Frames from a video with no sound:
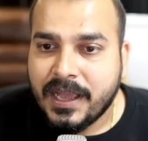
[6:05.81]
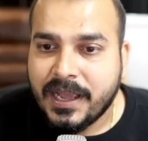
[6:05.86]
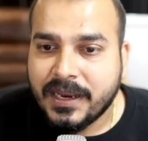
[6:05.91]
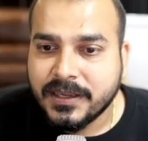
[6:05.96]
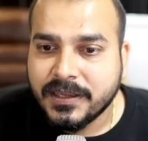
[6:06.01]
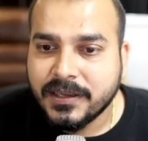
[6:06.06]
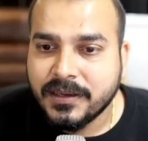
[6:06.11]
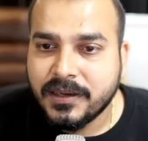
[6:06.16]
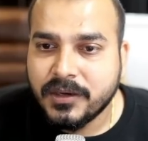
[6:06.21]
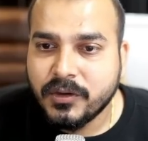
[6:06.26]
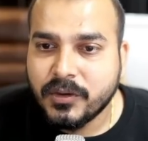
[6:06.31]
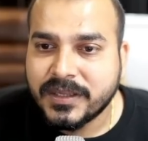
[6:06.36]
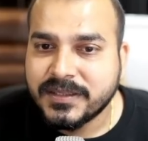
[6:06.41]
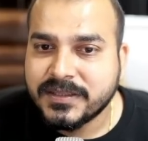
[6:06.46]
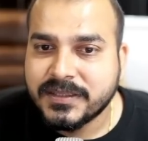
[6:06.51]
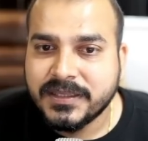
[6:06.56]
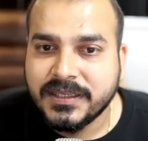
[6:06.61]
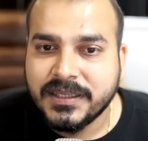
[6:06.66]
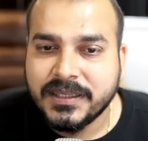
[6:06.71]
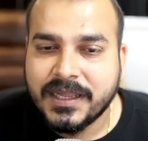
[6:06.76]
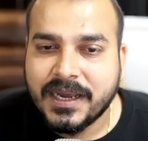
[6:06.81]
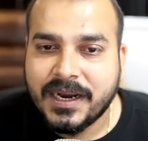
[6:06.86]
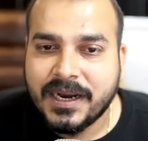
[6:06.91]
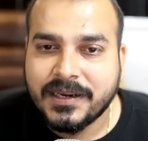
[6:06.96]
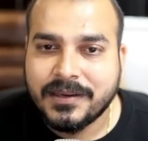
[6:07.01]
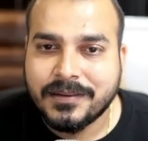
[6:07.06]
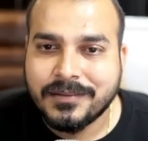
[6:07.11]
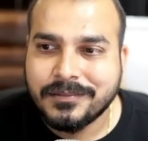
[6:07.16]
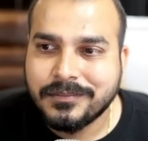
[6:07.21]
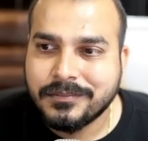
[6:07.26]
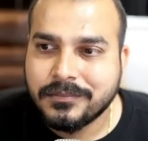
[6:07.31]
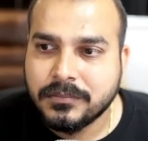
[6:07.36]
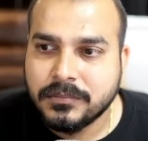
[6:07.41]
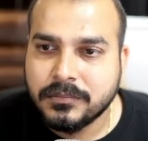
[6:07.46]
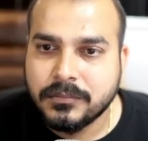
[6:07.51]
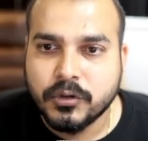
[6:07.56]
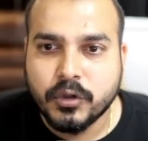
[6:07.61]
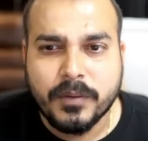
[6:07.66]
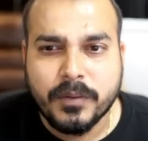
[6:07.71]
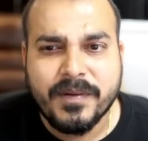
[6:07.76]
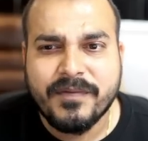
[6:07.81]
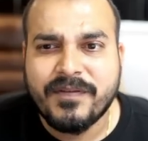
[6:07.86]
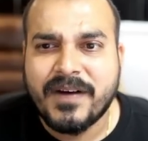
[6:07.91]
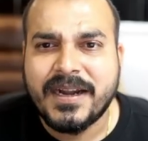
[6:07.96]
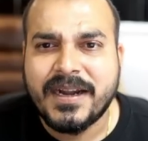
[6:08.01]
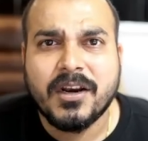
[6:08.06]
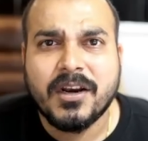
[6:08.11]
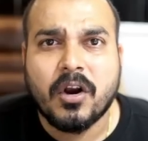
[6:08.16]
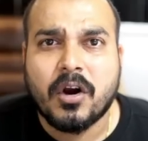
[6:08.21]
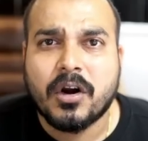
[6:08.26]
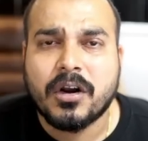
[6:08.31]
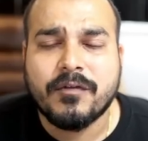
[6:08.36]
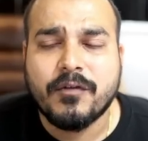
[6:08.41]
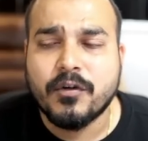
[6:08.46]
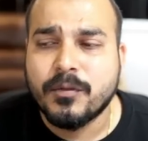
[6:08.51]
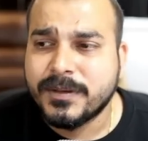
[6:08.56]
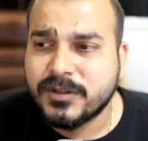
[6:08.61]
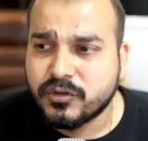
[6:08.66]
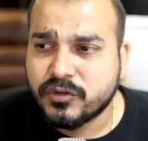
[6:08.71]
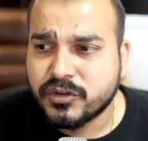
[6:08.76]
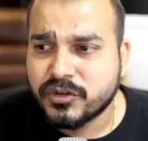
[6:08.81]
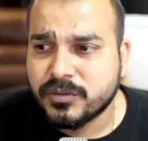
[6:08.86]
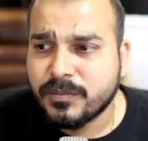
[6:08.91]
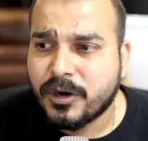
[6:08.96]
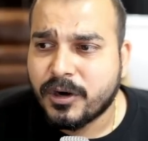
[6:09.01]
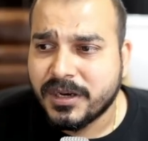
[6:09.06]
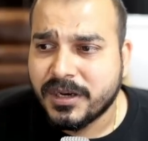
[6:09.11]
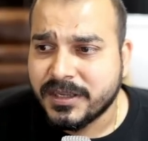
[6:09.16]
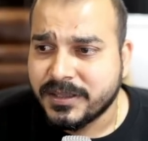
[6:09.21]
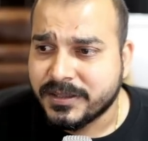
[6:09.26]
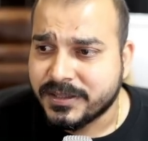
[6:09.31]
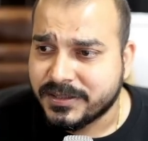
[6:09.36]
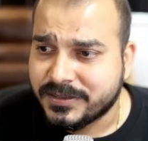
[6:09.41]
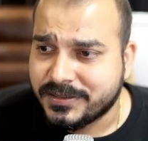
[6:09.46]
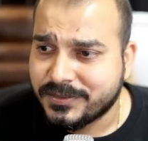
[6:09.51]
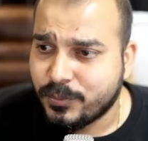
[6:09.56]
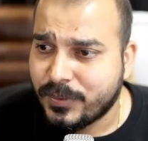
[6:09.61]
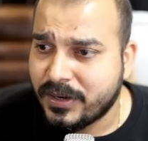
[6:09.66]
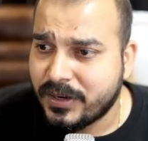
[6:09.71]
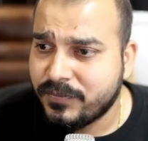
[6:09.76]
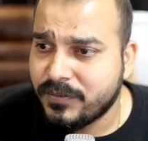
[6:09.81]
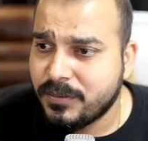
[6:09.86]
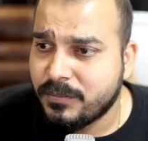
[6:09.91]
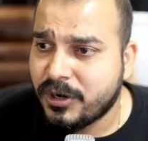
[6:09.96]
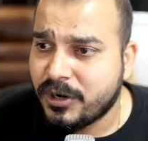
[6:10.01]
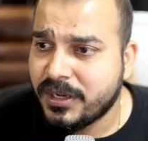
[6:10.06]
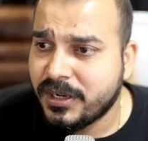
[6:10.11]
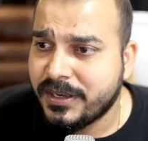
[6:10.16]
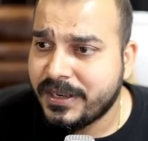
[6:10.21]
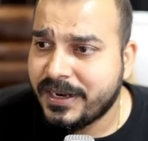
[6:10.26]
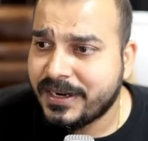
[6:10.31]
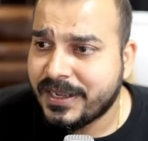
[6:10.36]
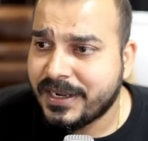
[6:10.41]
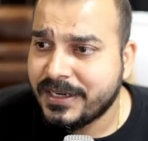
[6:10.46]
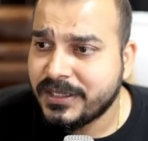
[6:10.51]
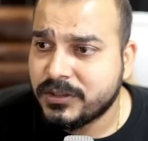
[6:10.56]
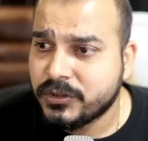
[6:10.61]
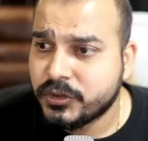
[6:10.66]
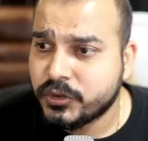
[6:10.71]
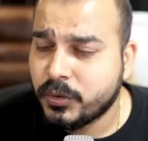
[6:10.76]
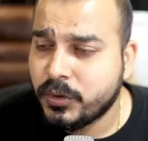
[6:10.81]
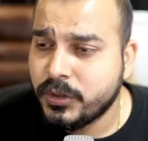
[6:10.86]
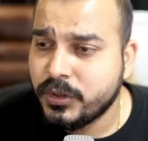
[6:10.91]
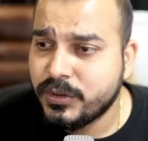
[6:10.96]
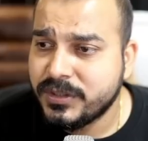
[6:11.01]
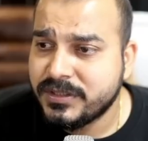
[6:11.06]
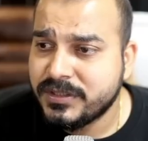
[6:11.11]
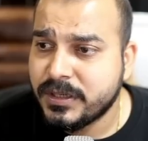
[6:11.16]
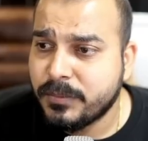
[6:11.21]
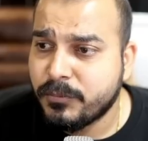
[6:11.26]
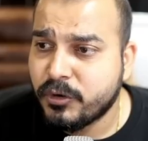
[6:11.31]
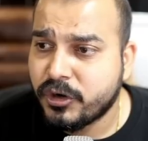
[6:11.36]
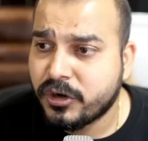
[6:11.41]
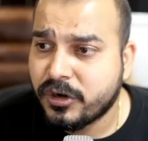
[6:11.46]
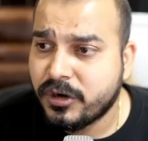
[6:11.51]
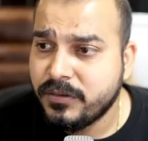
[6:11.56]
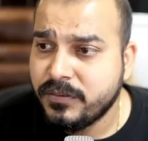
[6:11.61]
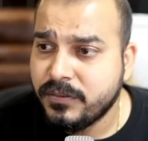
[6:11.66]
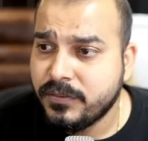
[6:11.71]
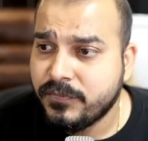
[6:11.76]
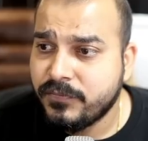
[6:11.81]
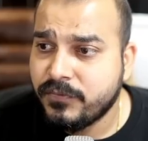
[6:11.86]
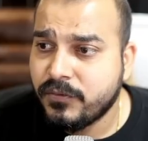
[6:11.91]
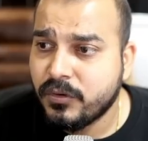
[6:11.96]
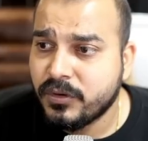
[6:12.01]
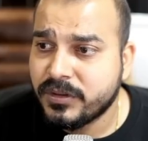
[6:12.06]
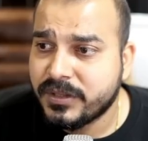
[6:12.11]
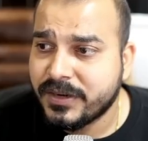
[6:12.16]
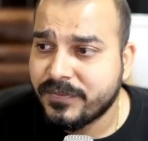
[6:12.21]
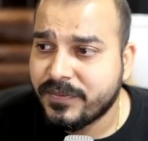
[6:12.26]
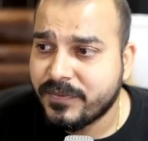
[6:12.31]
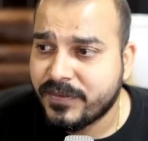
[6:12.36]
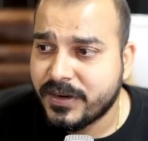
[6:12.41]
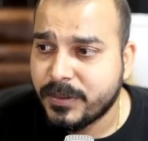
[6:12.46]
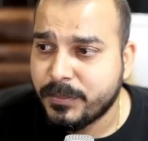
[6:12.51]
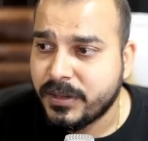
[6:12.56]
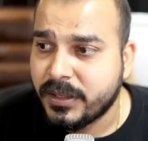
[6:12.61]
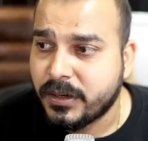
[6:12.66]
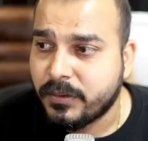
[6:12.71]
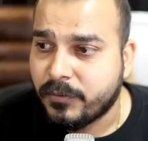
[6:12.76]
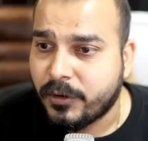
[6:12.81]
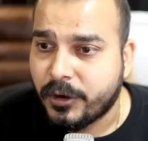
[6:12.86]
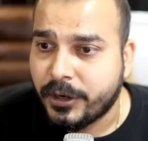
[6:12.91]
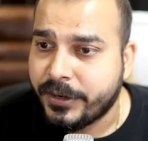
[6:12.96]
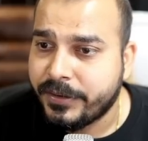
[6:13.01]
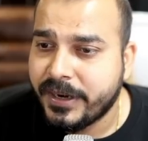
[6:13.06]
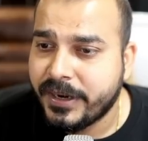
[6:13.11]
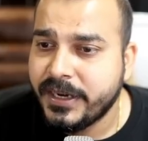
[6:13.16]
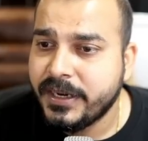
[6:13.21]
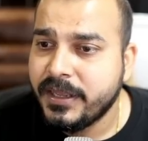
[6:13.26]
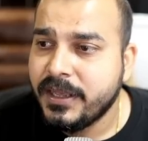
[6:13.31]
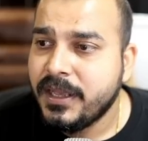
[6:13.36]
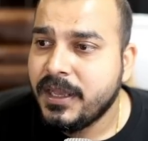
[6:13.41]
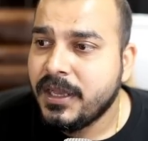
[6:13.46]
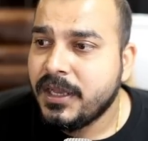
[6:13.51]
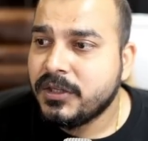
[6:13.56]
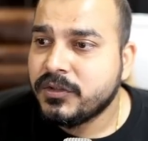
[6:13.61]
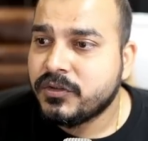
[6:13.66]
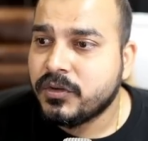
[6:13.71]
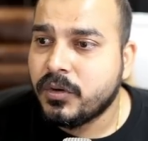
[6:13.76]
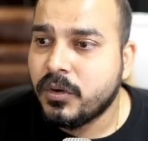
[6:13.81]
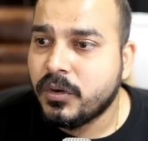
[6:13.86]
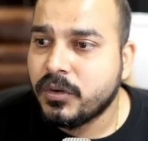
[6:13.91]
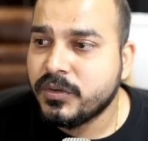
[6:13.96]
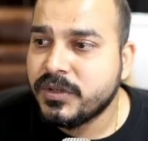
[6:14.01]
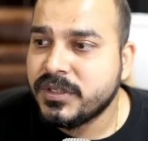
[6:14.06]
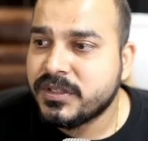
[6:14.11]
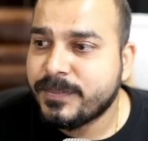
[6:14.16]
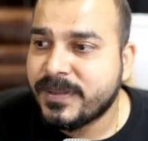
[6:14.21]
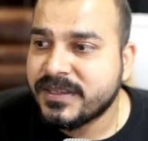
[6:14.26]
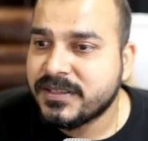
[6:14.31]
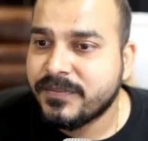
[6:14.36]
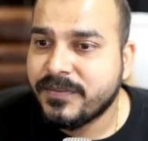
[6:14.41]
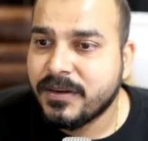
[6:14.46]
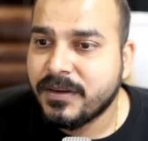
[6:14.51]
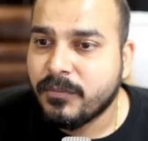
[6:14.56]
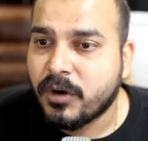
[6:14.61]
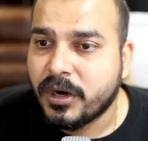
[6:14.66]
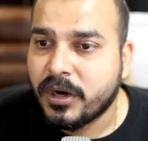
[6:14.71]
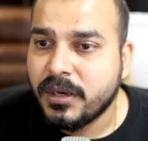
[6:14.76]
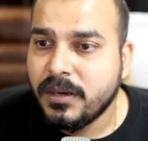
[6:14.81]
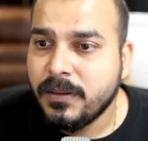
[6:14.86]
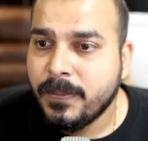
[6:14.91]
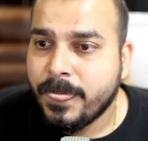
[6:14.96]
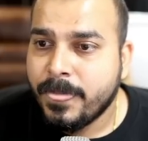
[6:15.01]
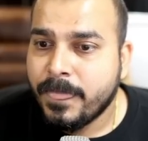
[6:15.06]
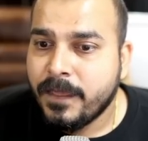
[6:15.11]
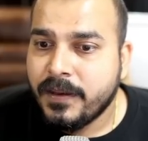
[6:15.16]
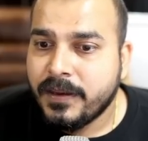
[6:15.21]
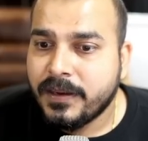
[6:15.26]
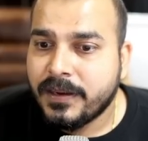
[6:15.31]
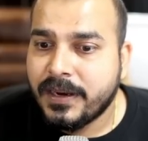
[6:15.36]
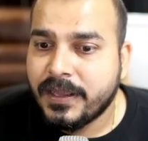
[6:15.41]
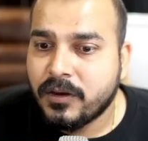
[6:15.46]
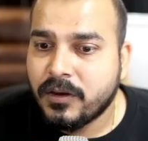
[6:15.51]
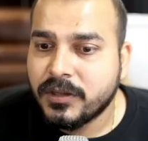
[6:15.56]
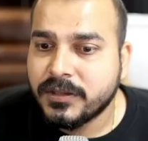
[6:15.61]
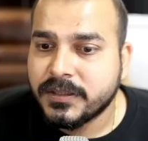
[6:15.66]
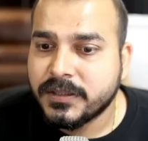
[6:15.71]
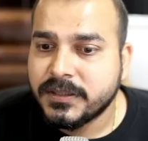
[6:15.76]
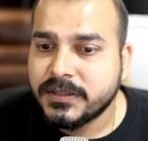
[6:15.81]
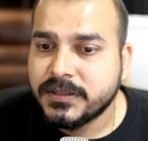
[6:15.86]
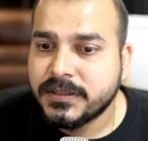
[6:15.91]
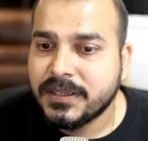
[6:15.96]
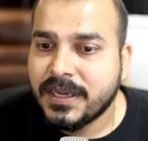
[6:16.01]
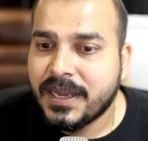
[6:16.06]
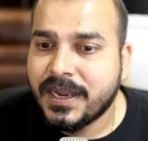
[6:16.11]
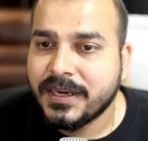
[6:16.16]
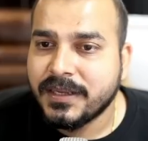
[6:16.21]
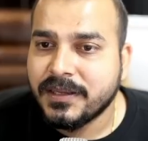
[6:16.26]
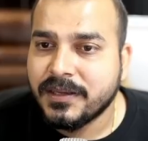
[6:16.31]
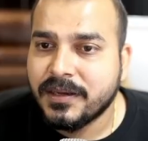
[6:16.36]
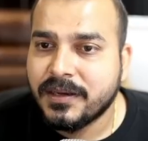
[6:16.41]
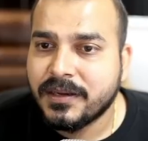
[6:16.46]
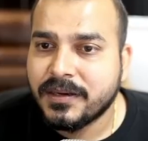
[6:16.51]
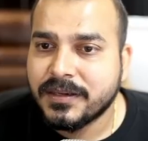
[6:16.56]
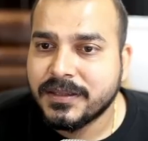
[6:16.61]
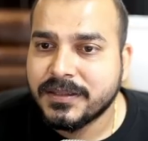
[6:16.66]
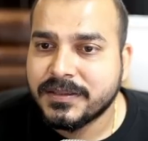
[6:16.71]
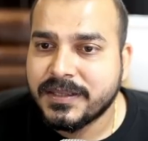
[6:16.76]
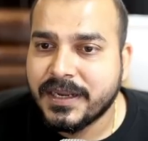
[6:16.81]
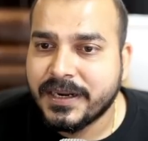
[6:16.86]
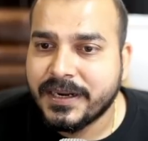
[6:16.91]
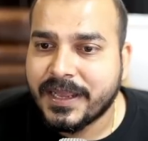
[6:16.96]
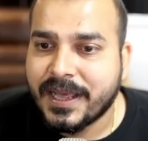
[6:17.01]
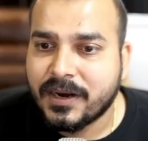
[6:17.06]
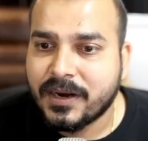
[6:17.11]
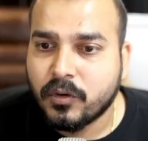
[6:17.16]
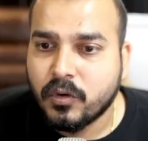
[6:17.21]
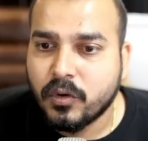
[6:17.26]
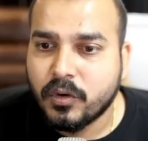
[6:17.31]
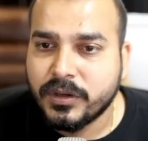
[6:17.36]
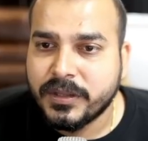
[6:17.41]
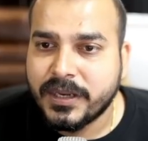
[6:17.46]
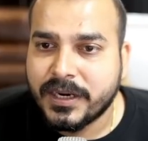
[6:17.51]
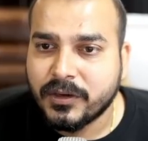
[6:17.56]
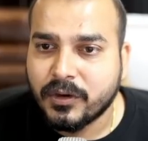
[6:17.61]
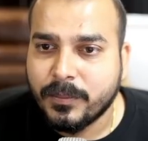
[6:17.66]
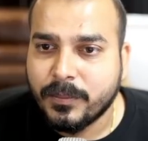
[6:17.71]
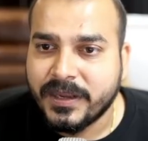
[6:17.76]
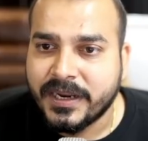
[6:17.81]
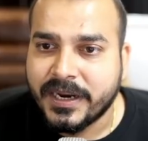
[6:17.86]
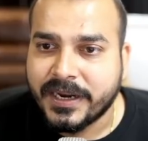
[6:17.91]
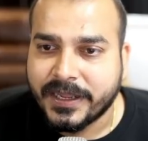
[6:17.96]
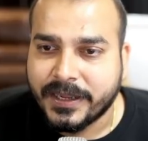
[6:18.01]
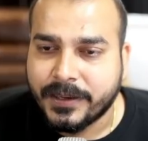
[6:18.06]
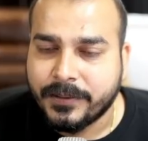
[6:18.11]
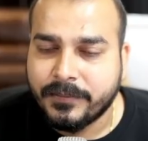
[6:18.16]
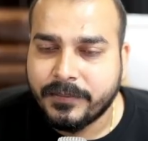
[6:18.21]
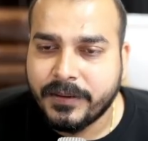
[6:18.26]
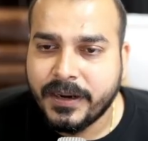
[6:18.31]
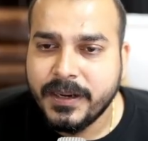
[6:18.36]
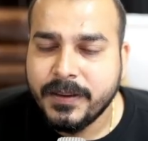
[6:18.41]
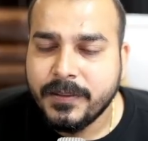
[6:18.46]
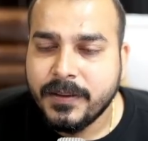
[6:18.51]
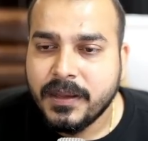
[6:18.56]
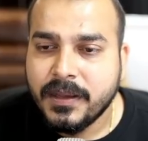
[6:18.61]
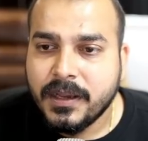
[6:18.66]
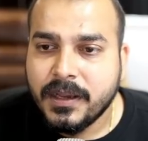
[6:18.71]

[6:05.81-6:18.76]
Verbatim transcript: And here you can see that you'll be finding a lot of open source model in this. One of the model that I showed you is Nemotron for 350B reward, right? So go to this specific model click on this and here is the entire code that you'll be getting, right?